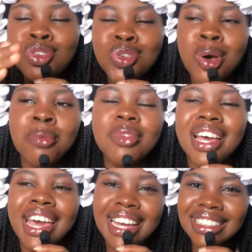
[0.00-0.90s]
Some
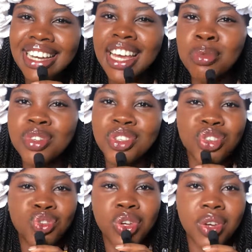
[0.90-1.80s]
hair dye will
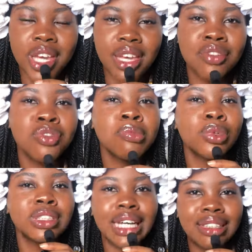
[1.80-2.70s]
destroy your hair even
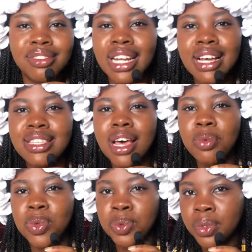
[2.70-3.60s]
more than
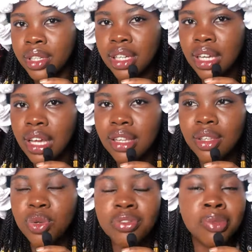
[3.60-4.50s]
relaxer will
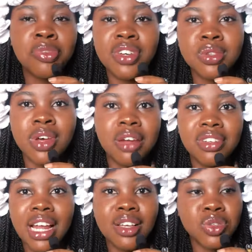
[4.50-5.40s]
you even prefer to go and
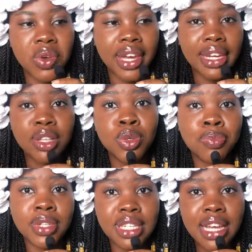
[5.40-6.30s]
relax your hair and to
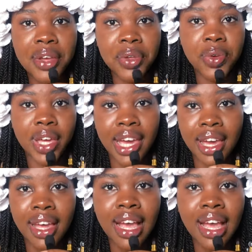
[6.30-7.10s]
put the dye on your hair.